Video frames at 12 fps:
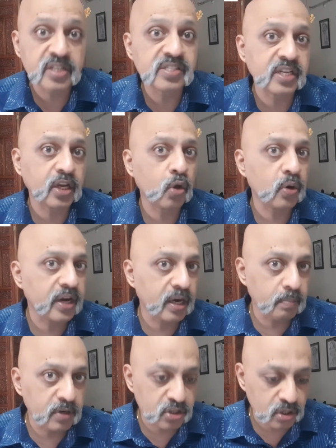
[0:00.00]
in securing
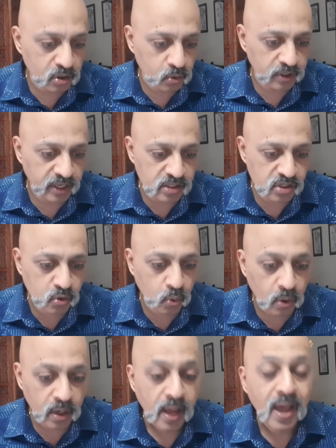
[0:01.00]
admission to their
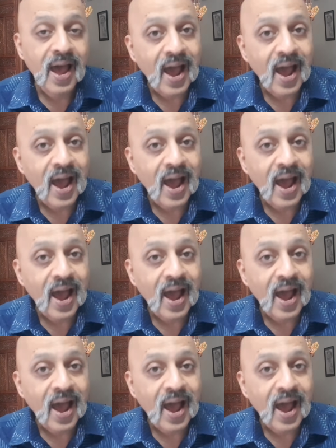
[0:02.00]
school,